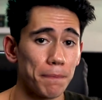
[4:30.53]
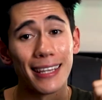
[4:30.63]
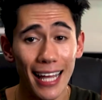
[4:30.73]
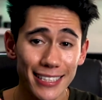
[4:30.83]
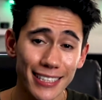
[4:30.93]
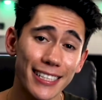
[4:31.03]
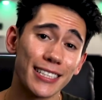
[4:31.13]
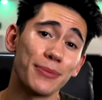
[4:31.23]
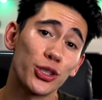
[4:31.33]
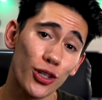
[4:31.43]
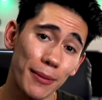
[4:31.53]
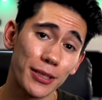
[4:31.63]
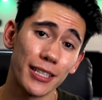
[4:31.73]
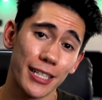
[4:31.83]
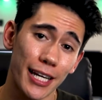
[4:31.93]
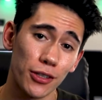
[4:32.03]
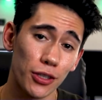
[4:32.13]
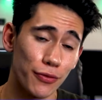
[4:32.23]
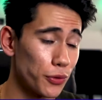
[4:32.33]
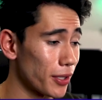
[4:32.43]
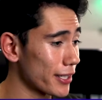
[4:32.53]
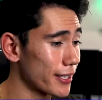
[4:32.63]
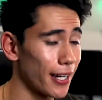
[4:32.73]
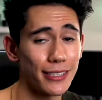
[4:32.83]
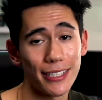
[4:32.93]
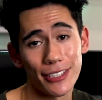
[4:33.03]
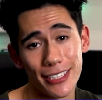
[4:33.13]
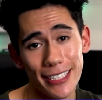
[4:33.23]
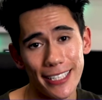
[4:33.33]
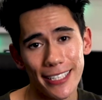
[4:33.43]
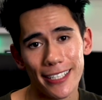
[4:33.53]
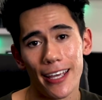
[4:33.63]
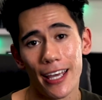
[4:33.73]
Lastly, subscribe to the channel if you like the content you're seeing,